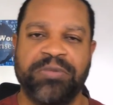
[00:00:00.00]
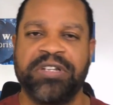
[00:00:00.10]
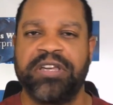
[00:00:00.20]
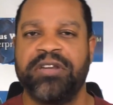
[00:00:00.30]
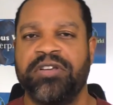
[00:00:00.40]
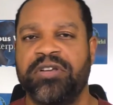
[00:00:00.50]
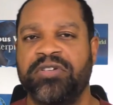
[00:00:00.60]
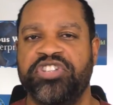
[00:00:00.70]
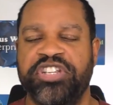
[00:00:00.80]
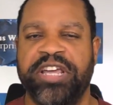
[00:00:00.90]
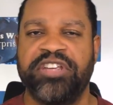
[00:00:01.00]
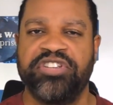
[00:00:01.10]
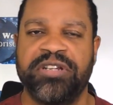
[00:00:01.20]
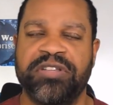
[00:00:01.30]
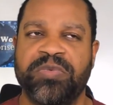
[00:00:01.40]
I'm going to tell you,
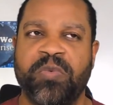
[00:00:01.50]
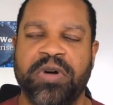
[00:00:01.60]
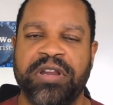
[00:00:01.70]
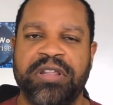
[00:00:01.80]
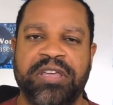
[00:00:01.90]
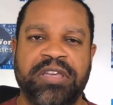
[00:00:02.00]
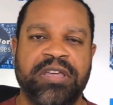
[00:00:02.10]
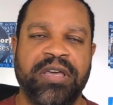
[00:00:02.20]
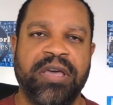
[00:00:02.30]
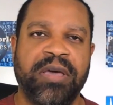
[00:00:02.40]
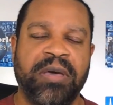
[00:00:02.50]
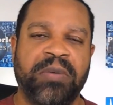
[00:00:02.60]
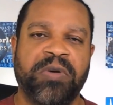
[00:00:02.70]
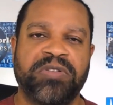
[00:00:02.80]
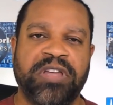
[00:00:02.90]
negotiation is one of the
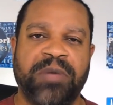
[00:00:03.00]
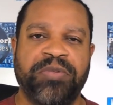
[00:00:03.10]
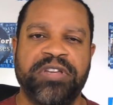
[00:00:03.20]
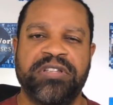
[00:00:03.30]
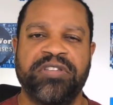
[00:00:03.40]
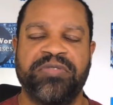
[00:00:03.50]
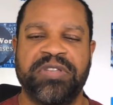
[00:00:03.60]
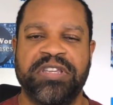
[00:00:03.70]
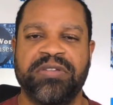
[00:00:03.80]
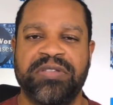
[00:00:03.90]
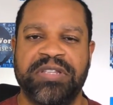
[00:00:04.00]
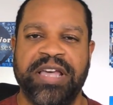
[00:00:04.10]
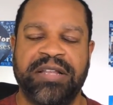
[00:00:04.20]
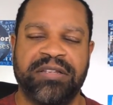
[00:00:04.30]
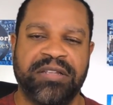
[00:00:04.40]
most comprehensive skill
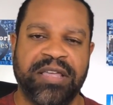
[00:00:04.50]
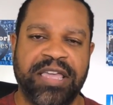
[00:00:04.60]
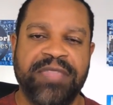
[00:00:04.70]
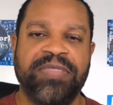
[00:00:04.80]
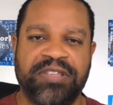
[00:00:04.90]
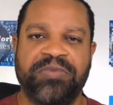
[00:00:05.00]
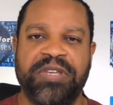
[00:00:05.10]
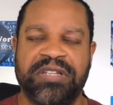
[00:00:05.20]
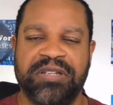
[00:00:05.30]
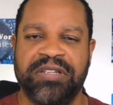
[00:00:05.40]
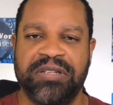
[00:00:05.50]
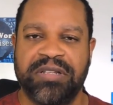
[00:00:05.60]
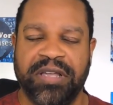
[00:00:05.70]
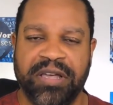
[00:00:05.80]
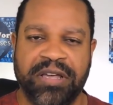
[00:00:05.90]
sets in this business.